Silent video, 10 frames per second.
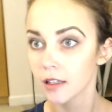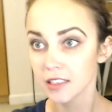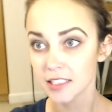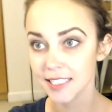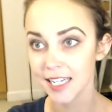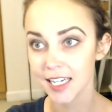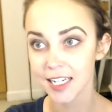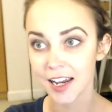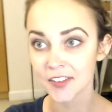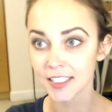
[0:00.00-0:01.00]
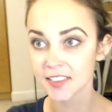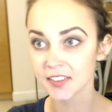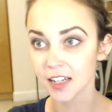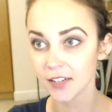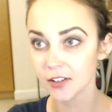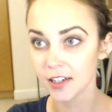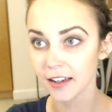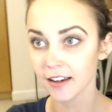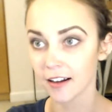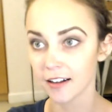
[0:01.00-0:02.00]
This hangout is live on
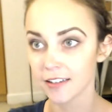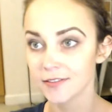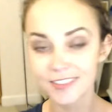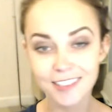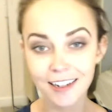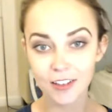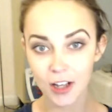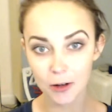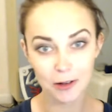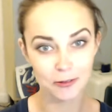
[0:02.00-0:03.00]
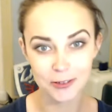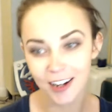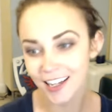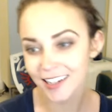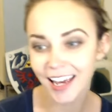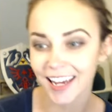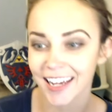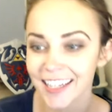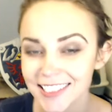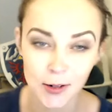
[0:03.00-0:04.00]
air. Hello, everyone,
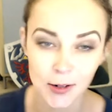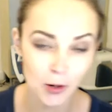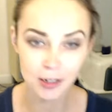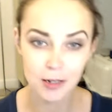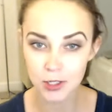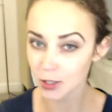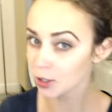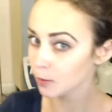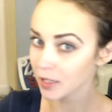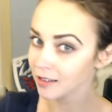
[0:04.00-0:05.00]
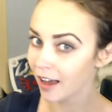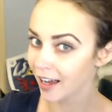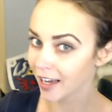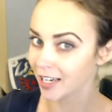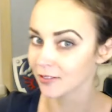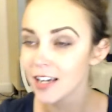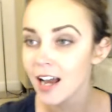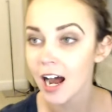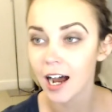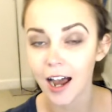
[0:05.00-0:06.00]
and welcome to Hooping Live.
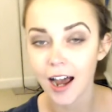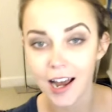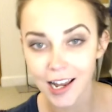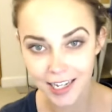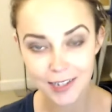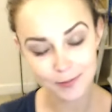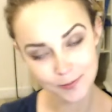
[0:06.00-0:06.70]
I